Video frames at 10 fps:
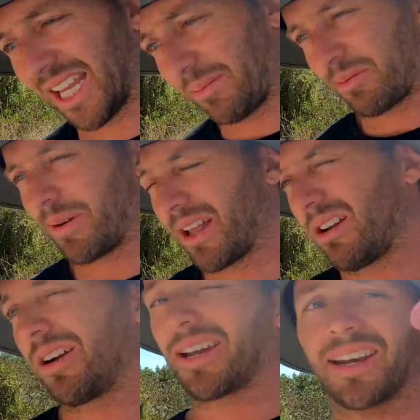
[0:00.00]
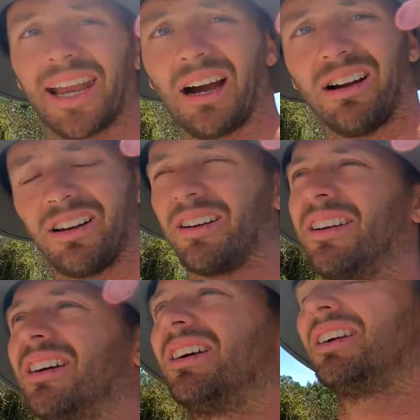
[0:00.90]
is heaps better. I can now
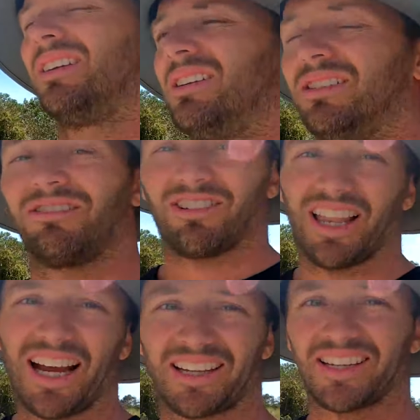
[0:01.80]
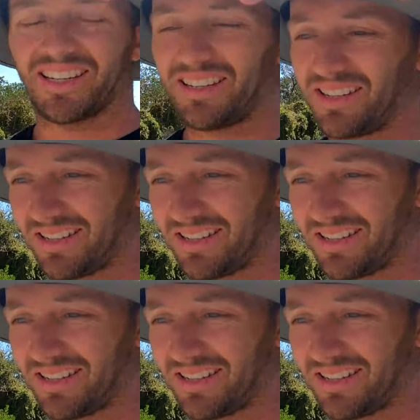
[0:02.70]
relax.